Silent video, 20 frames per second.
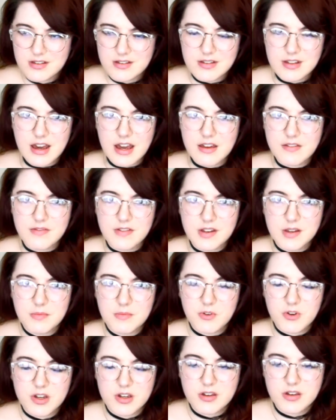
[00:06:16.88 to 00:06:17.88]
live
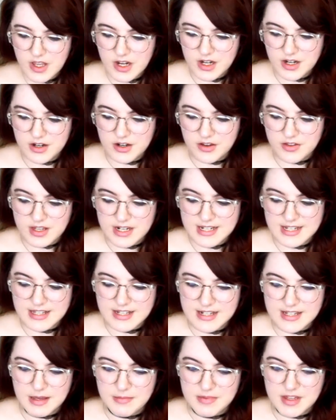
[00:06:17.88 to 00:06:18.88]
anymore, and you know, they did
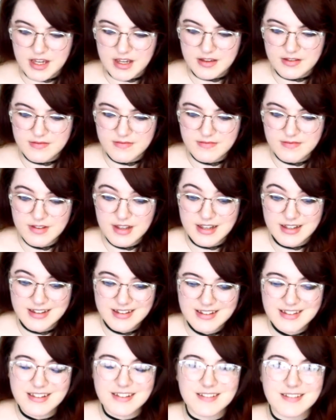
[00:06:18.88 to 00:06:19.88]
the same thing
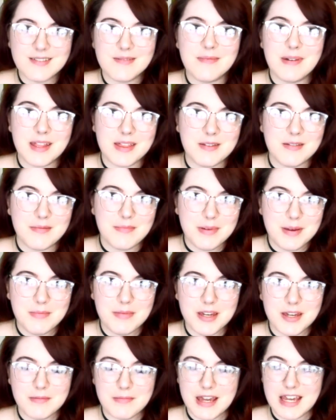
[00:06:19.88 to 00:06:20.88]
to them at the
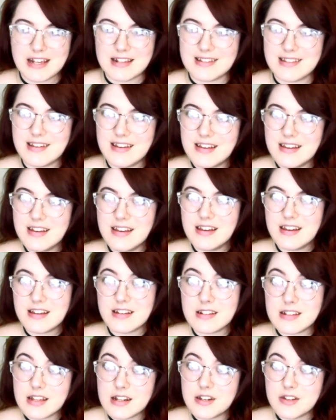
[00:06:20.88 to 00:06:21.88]
BBMAs
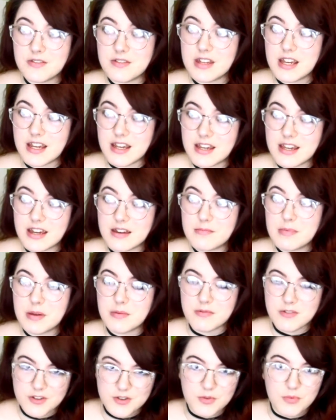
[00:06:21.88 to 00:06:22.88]
because they knew they could get
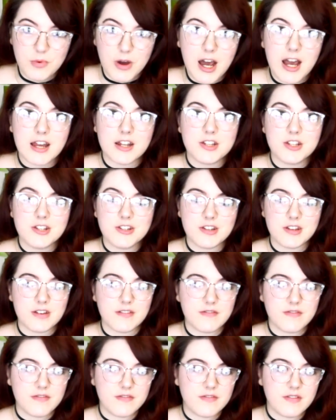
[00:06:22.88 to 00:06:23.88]
people to watch
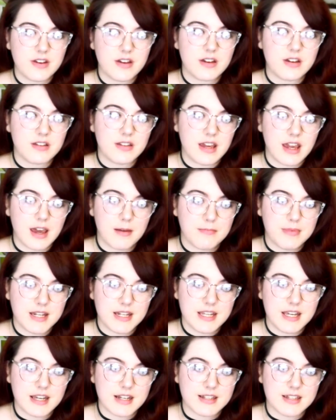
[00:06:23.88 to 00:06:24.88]
if they have
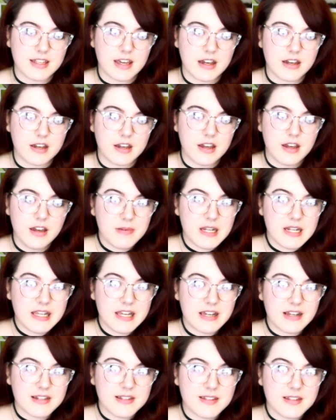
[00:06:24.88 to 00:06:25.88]
BTS there.
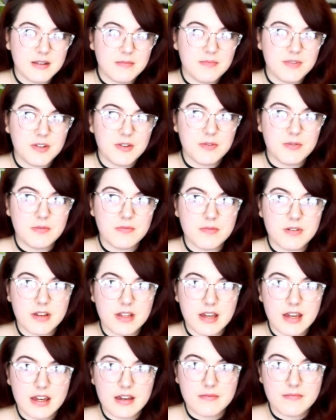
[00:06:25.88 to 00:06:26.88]
BTS seemed to
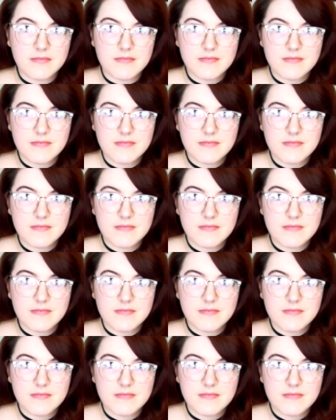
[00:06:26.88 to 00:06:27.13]
really